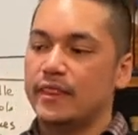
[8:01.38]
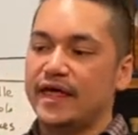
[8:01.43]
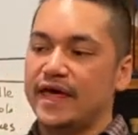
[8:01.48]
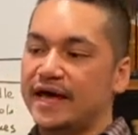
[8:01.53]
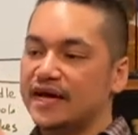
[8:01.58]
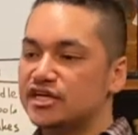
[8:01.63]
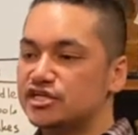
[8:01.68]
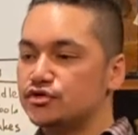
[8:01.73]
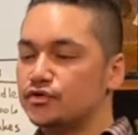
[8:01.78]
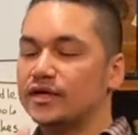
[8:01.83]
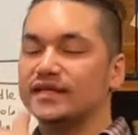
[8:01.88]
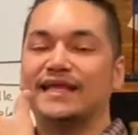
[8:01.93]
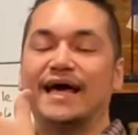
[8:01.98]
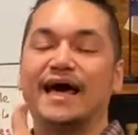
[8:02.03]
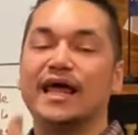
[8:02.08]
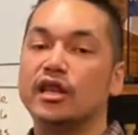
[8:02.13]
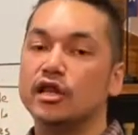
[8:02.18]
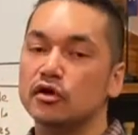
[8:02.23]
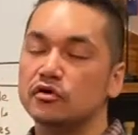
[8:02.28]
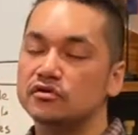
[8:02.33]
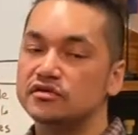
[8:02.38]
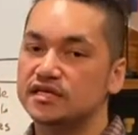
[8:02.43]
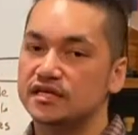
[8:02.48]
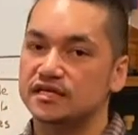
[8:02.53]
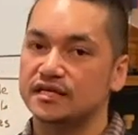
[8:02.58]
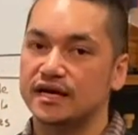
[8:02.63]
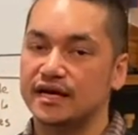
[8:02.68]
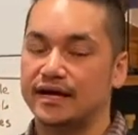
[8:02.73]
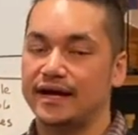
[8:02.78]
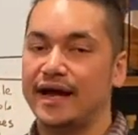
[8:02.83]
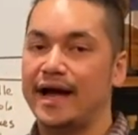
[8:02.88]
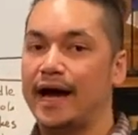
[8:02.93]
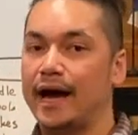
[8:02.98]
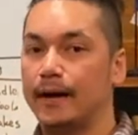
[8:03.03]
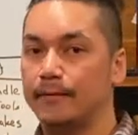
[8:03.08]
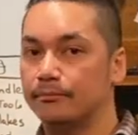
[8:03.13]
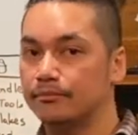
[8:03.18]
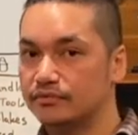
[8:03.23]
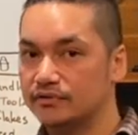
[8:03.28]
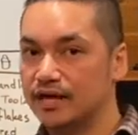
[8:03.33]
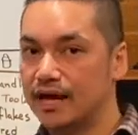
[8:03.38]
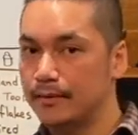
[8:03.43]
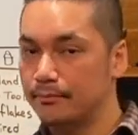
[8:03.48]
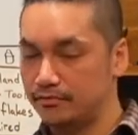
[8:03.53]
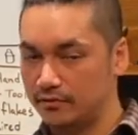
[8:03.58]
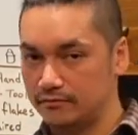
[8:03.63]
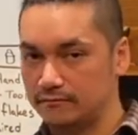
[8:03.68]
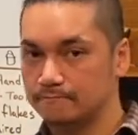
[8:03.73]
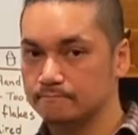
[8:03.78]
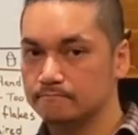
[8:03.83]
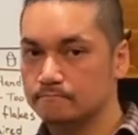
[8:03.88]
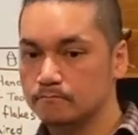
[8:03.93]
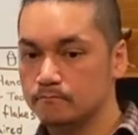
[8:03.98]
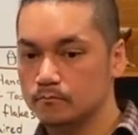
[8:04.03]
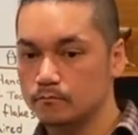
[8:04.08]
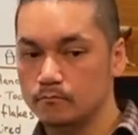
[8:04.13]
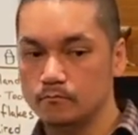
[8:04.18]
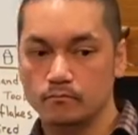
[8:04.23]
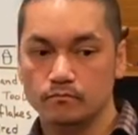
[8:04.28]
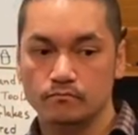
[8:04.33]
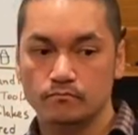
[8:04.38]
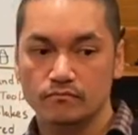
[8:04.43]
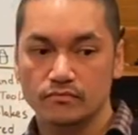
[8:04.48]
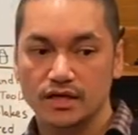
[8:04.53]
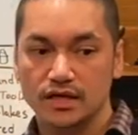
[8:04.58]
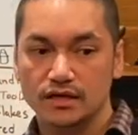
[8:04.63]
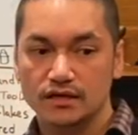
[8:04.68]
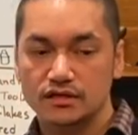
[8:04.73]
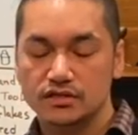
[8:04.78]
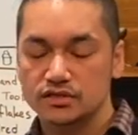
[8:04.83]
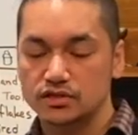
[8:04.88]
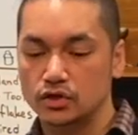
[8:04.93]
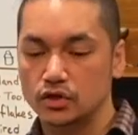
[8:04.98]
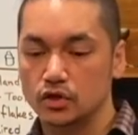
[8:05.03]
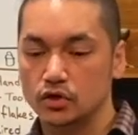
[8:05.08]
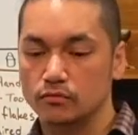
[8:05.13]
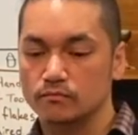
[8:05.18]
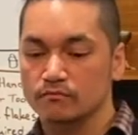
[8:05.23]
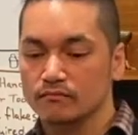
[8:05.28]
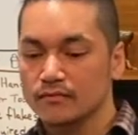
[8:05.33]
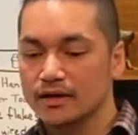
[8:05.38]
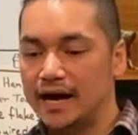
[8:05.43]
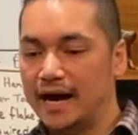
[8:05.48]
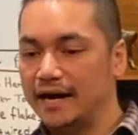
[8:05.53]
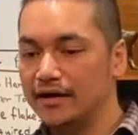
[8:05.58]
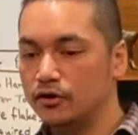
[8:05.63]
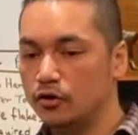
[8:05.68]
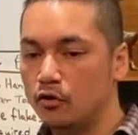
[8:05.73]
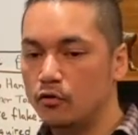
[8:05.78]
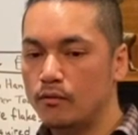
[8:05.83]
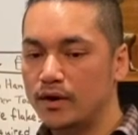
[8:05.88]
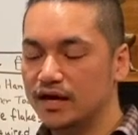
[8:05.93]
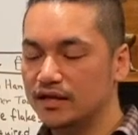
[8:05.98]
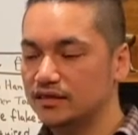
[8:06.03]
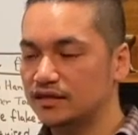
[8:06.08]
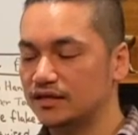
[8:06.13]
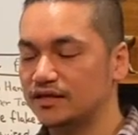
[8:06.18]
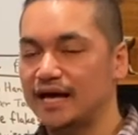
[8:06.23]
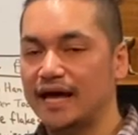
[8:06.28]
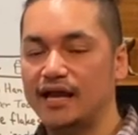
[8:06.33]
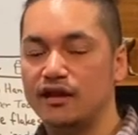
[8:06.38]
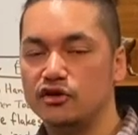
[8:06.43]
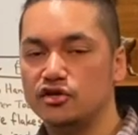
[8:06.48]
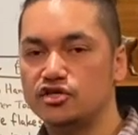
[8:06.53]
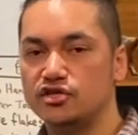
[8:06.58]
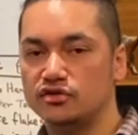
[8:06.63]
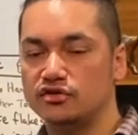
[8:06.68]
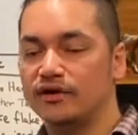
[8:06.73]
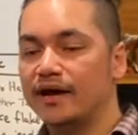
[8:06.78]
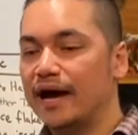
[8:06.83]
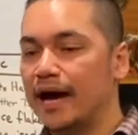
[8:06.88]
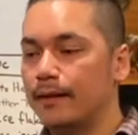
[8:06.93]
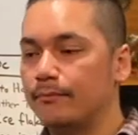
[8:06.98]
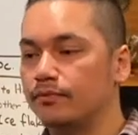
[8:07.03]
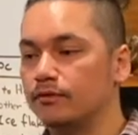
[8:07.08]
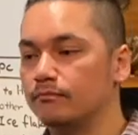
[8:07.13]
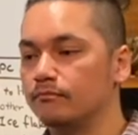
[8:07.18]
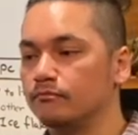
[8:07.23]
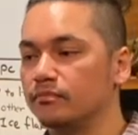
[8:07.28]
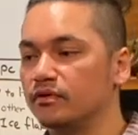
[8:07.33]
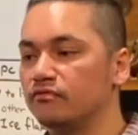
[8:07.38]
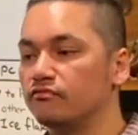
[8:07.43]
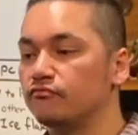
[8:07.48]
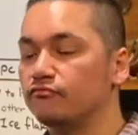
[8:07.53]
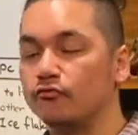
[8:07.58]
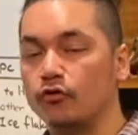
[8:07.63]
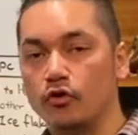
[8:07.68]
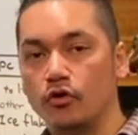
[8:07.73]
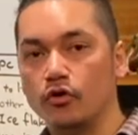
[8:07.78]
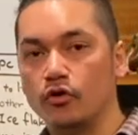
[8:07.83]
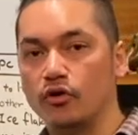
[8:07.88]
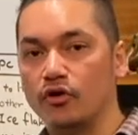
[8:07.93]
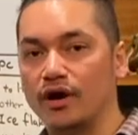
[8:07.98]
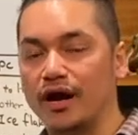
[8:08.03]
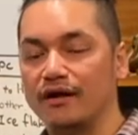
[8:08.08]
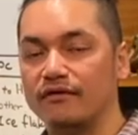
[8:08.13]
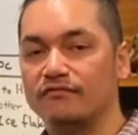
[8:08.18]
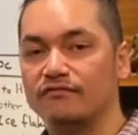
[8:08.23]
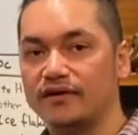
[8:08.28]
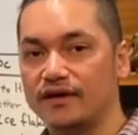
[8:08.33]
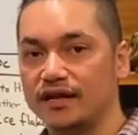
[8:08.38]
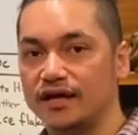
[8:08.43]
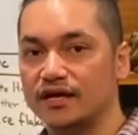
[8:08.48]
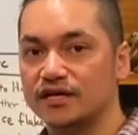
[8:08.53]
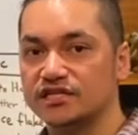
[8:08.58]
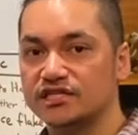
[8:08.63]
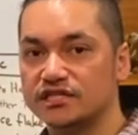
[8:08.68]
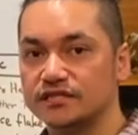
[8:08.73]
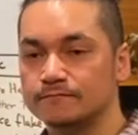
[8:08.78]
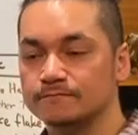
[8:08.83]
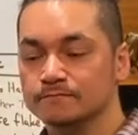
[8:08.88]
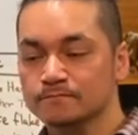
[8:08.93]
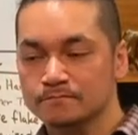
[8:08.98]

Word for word: extra dilution gonna ha happen so I don't want the dilution to happen before I finish.